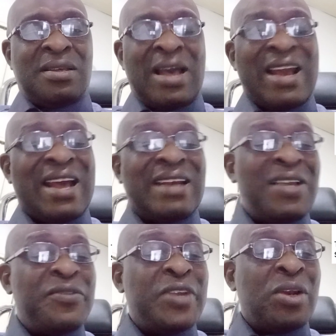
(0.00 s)
and had
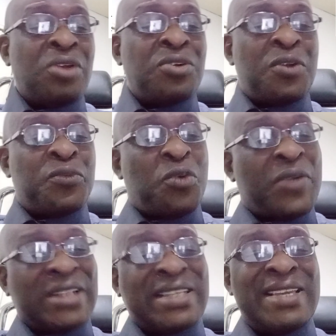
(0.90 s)
lived in London for
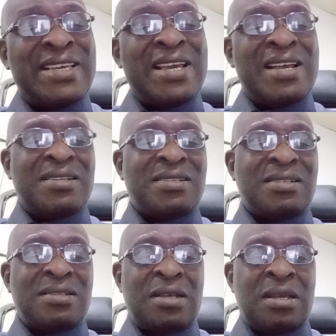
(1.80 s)
over 10
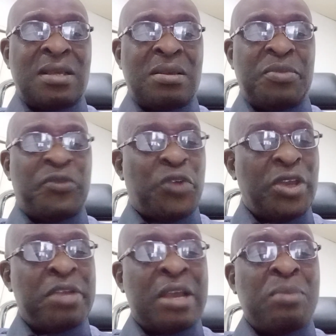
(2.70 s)
years before
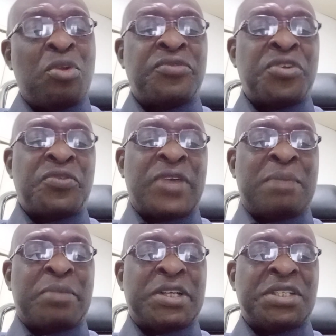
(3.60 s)
he became governor of
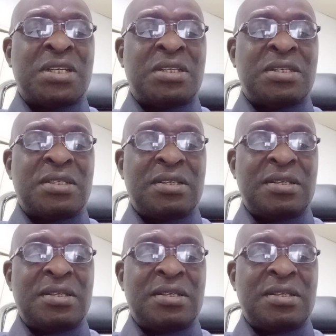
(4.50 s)
Anambra State.